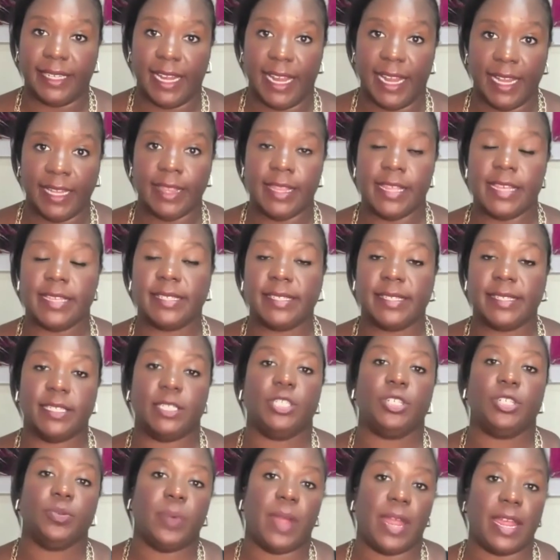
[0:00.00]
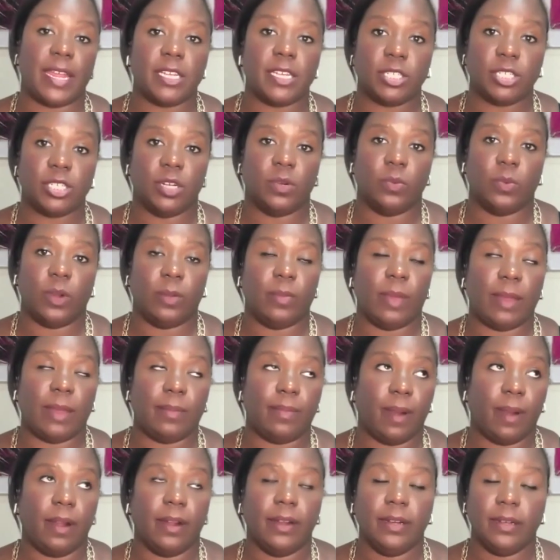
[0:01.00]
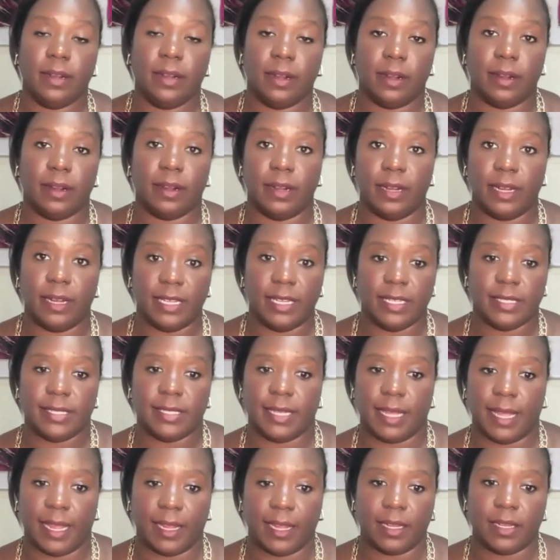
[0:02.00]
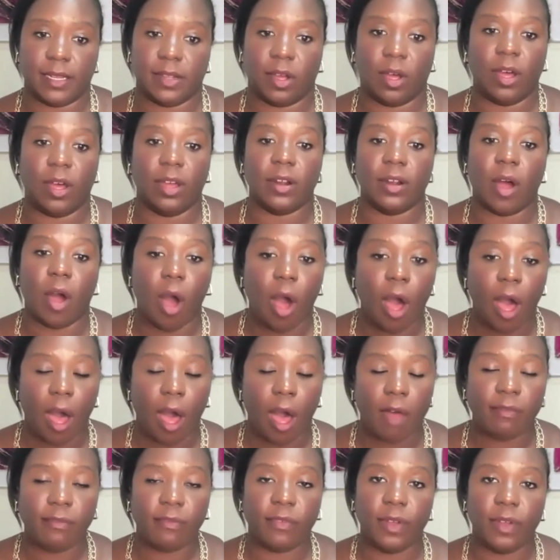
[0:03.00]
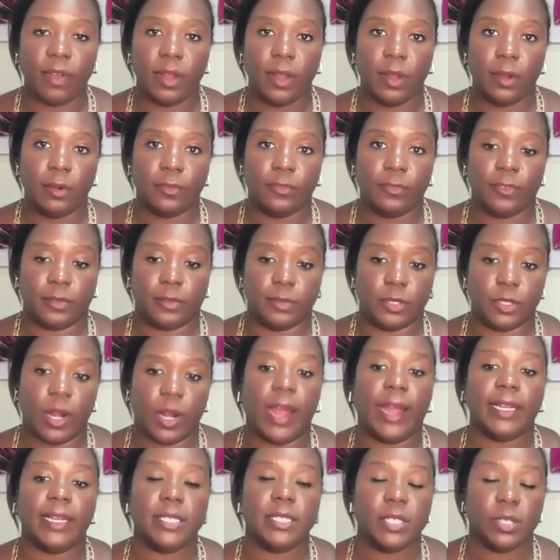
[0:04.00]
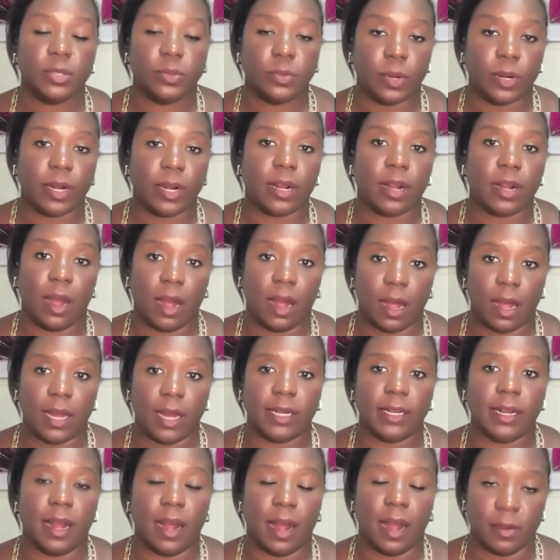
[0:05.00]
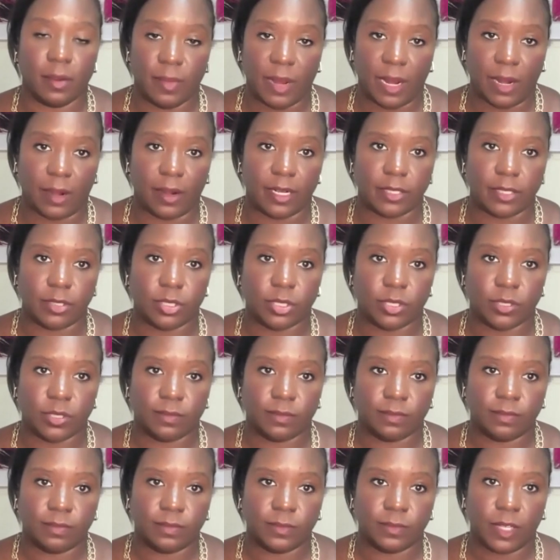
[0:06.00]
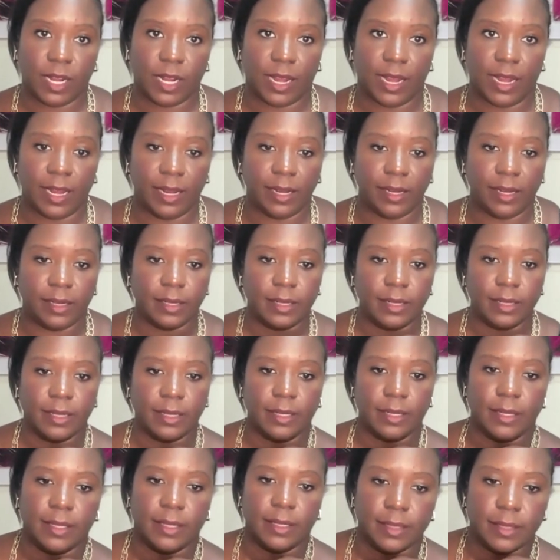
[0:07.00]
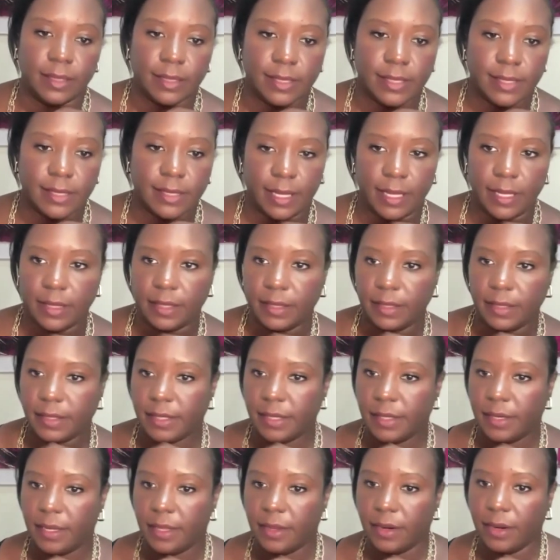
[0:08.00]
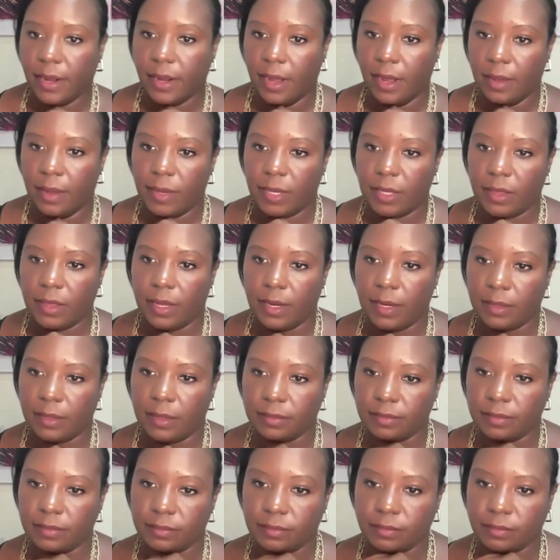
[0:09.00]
in this situation where my partner is like cut off from trying to work on our marriage. Okay. Let's see. There's another comment there.